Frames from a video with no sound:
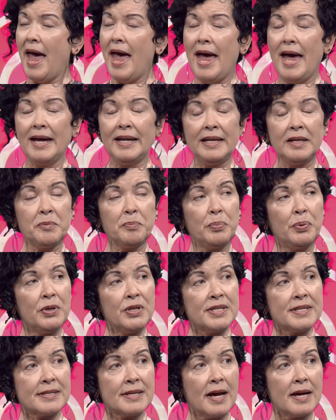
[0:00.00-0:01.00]
And it
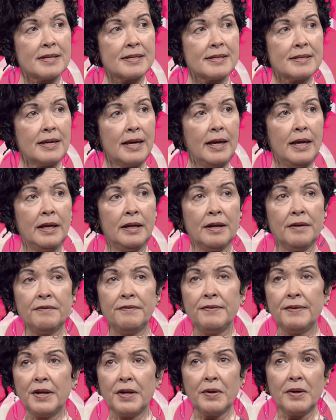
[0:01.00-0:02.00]
puts us in a
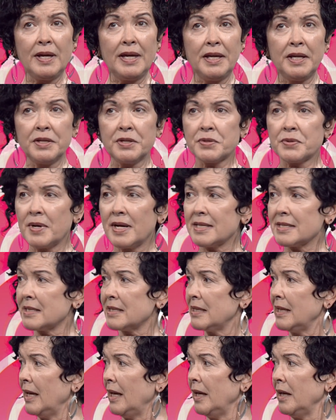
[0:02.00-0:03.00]
very
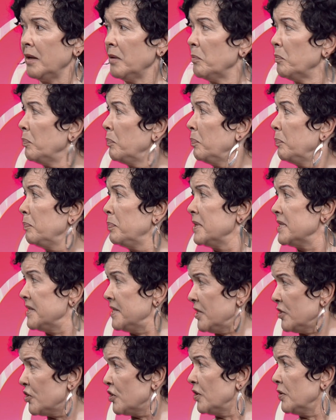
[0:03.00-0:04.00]
interesting
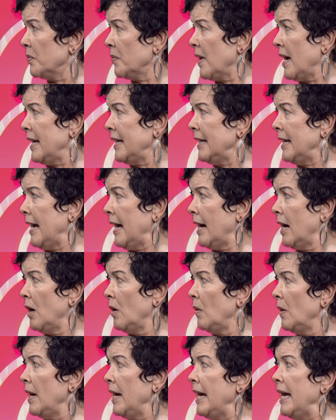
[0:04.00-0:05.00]
position right
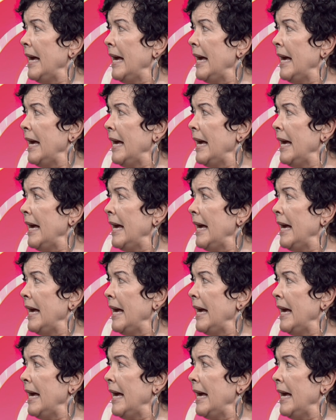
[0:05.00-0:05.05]
now.